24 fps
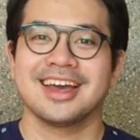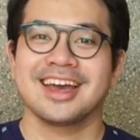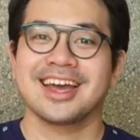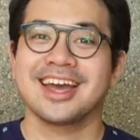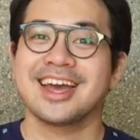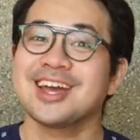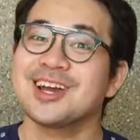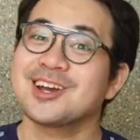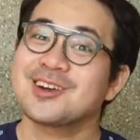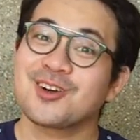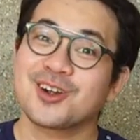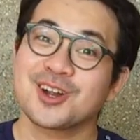
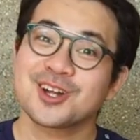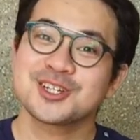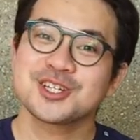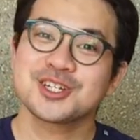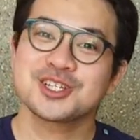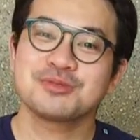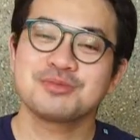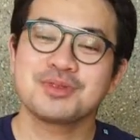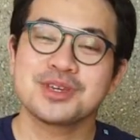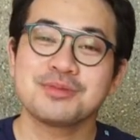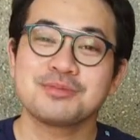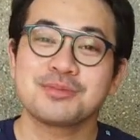Hey
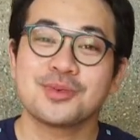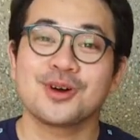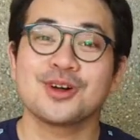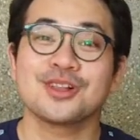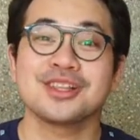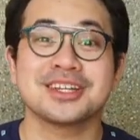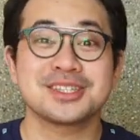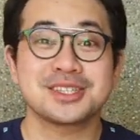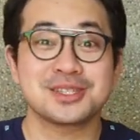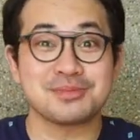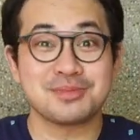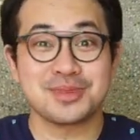gorgeous
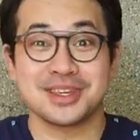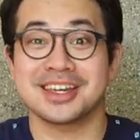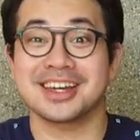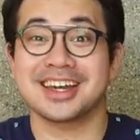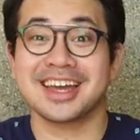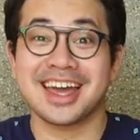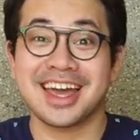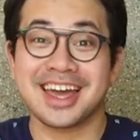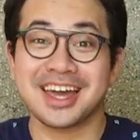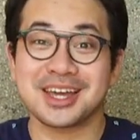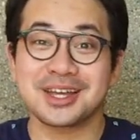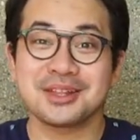people, it's me
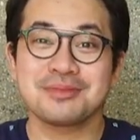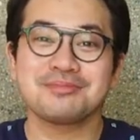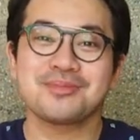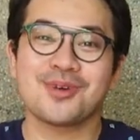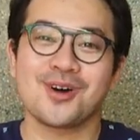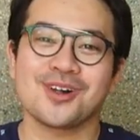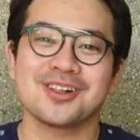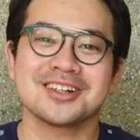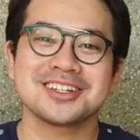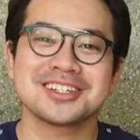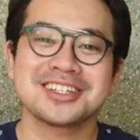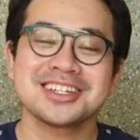again,
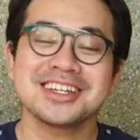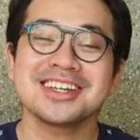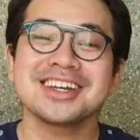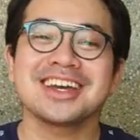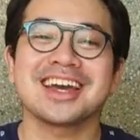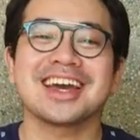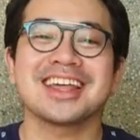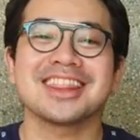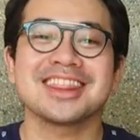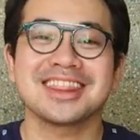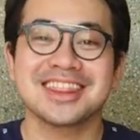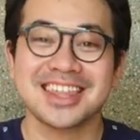
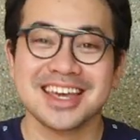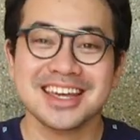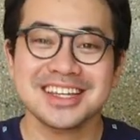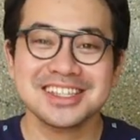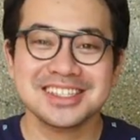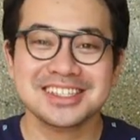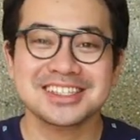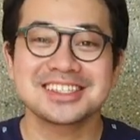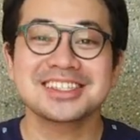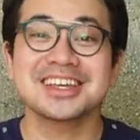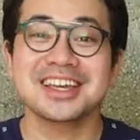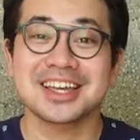Fudgy, and
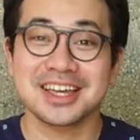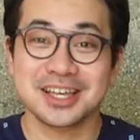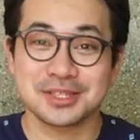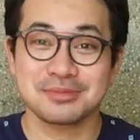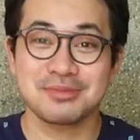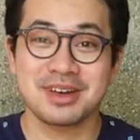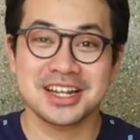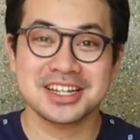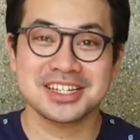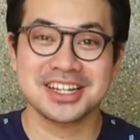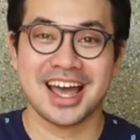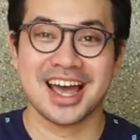this
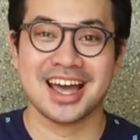is my